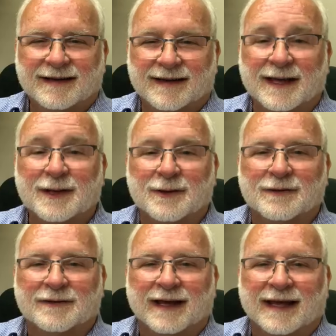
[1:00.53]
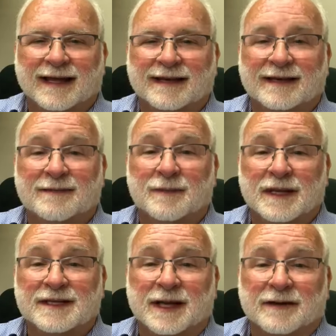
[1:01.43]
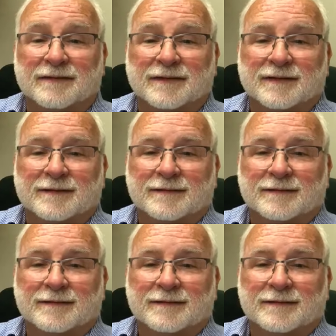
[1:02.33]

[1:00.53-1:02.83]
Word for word: Thank you, and be safe.